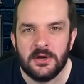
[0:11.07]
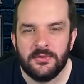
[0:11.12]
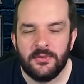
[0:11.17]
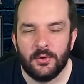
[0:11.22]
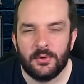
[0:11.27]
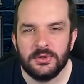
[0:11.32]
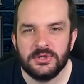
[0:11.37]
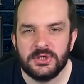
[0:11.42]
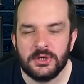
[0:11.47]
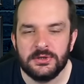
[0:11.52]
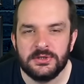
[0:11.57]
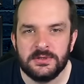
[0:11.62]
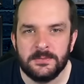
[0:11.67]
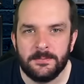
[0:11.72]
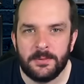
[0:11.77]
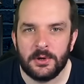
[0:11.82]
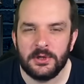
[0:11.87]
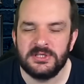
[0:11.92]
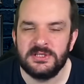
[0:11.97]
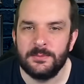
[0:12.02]
thoughts on some
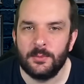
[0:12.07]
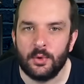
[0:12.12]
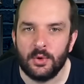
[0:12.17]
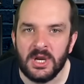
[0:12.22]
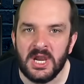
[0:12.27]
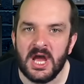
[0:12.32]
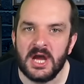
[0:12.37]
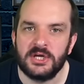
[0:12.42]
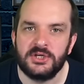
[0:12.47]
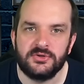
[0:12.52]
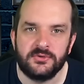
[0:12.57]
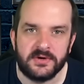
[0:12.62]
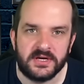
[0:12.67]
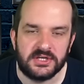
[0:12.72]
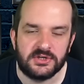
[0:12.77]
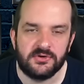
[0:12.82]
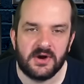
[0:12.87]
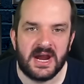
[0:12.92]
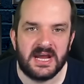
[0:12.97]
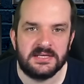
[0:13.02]
possible luxury
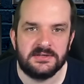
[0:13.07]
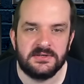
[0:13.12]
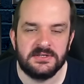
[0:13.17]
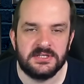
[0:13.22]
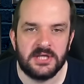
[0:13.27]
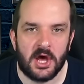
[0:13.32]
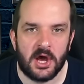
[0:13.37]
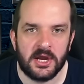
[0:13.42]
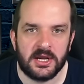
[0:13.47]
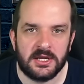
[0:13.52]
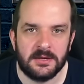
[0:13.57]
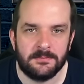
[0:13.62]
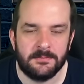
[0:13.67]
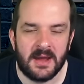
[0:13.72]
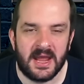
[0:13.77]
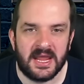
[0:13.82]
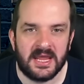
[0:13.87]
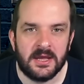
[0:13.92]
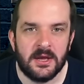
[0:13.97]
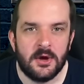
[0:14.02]
transfers that I could
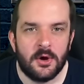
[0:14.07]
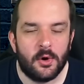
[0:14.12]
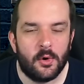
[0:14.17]
make,